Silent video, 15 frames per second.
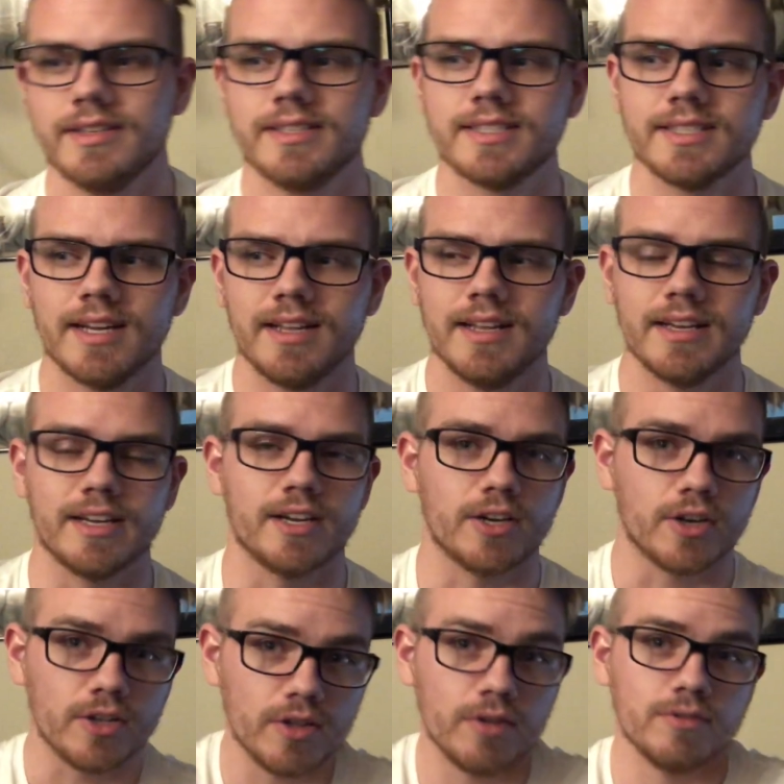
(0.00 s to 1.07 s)
It's not like a
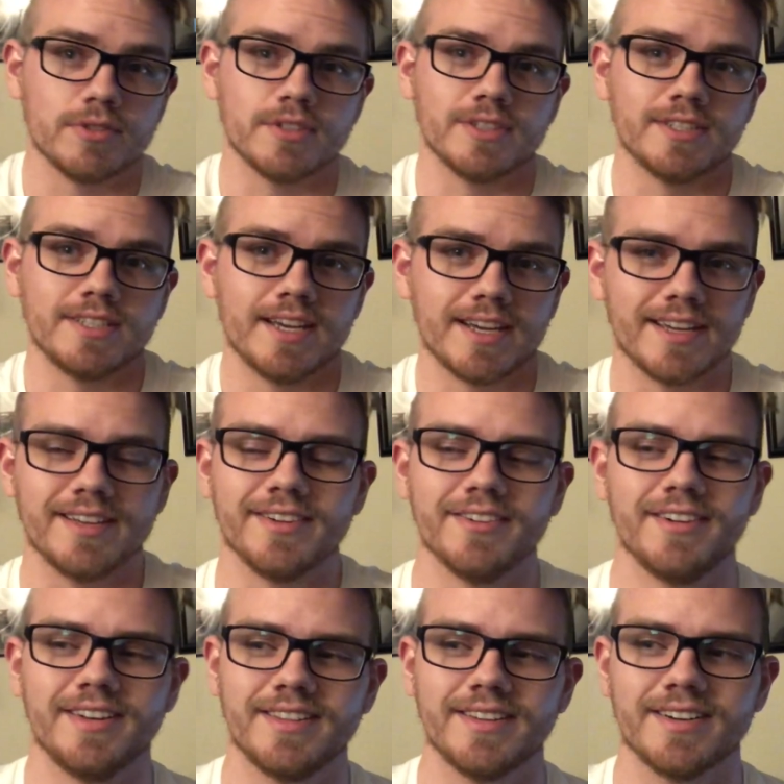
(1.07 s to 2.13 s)
close to second
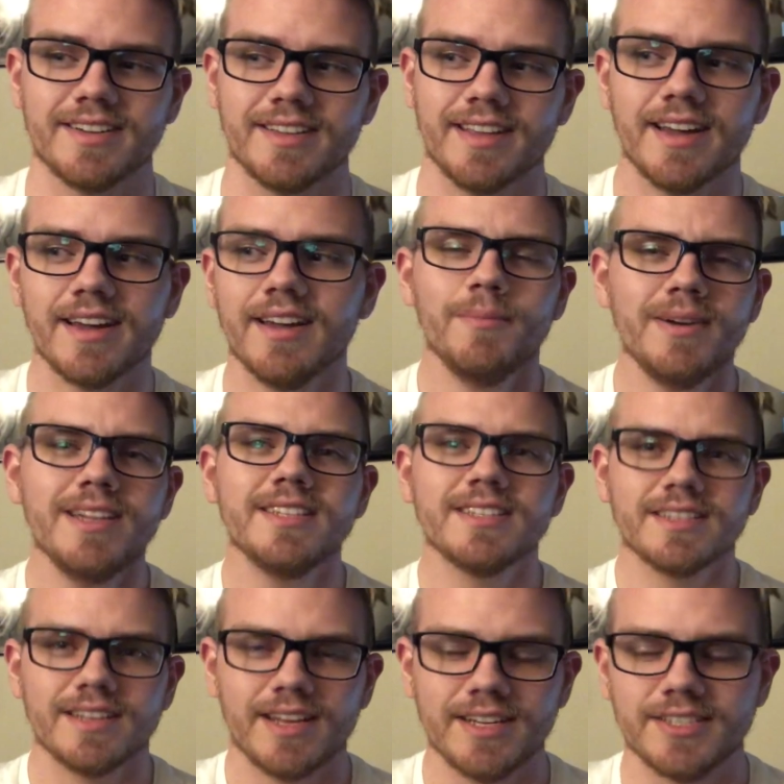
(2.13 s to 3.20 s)
or anything like that, but it's
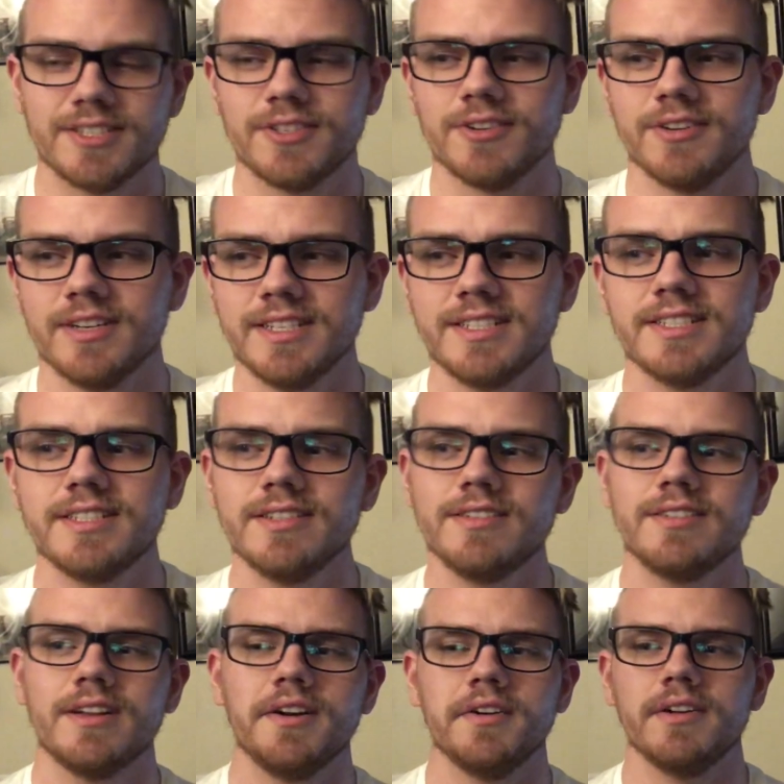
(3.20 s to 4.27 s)
a nice third. It's
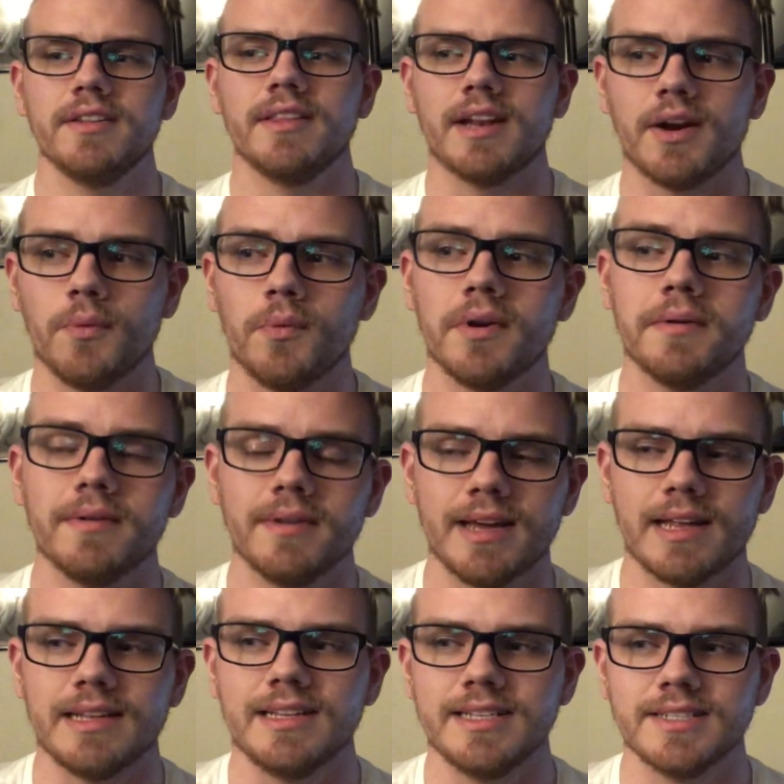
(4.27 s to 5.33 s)
still an area that I want to
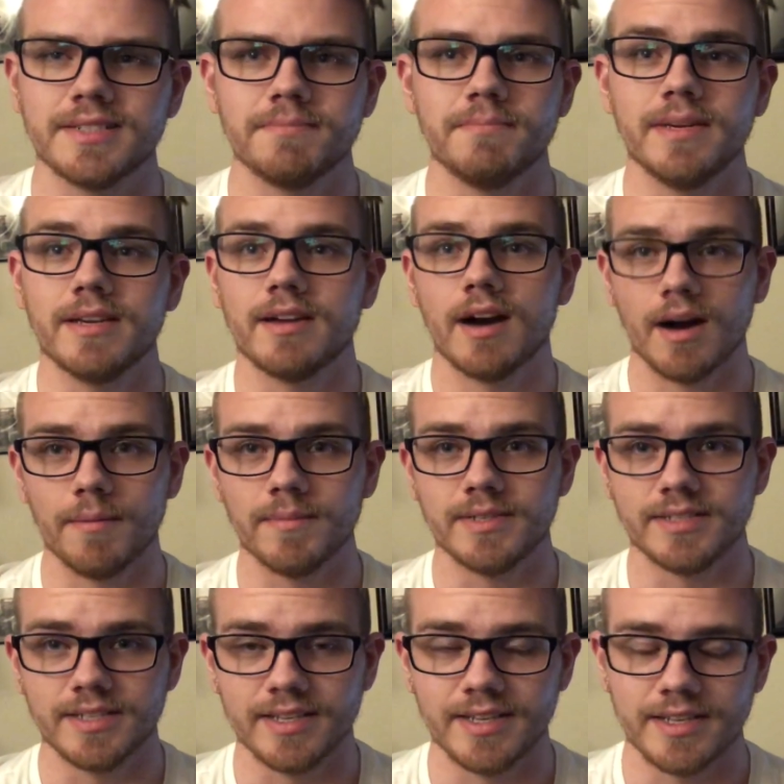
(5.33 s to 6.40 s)
at least be
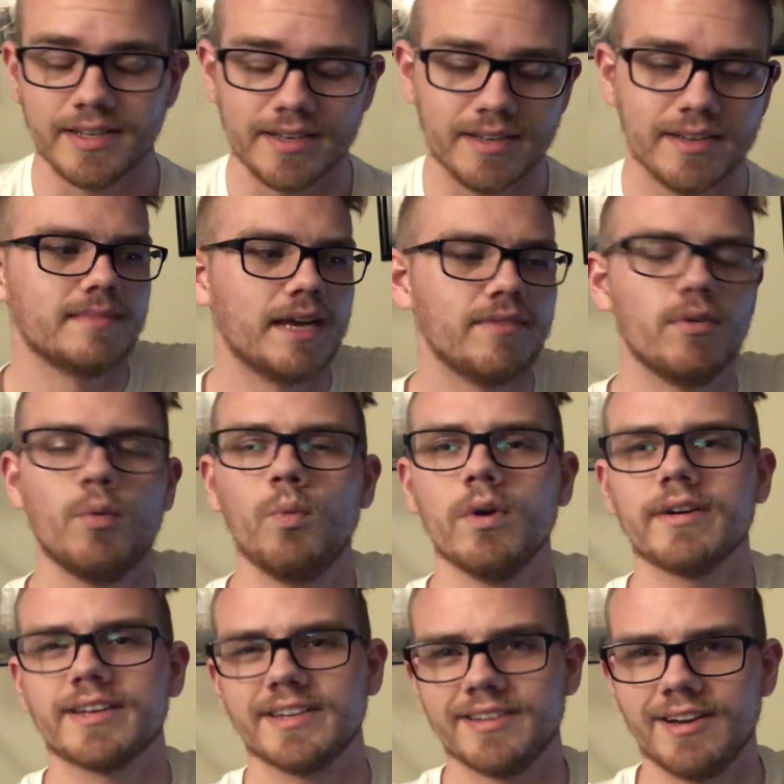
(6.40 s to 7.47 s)
competent in, have a
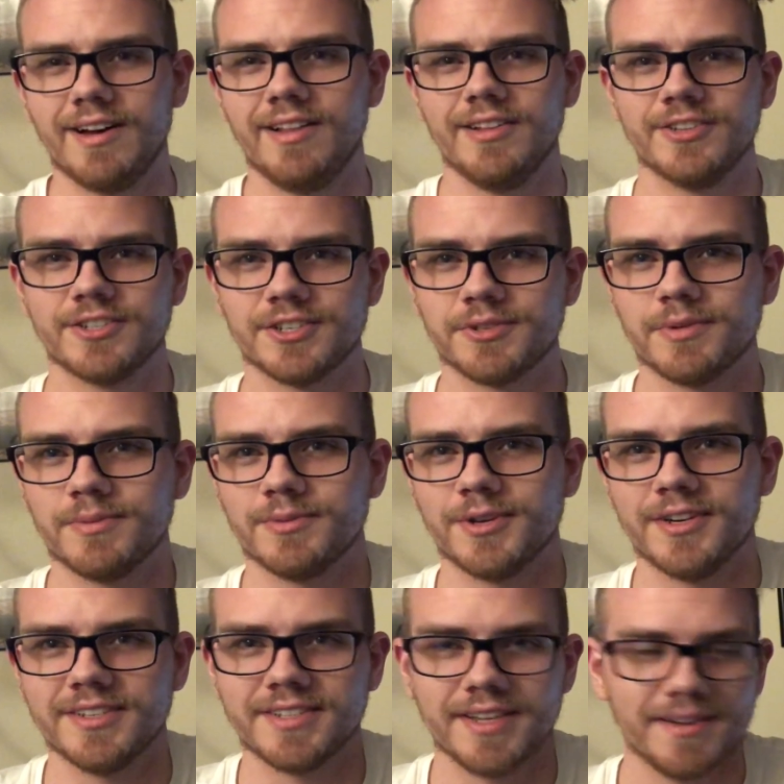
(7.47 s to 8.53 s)
working knowledge, that's what I'm
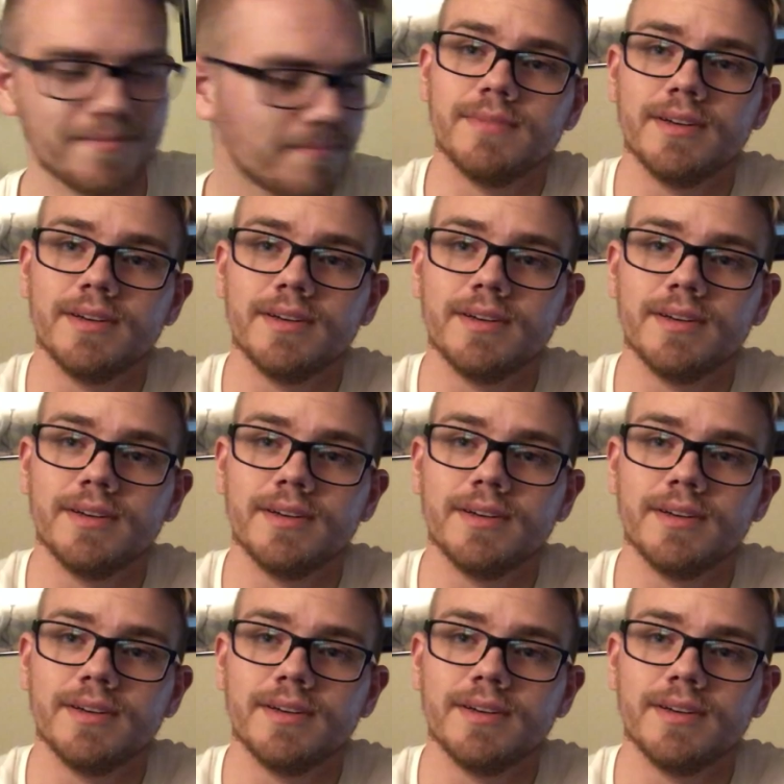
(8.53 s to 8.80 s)
trying to say.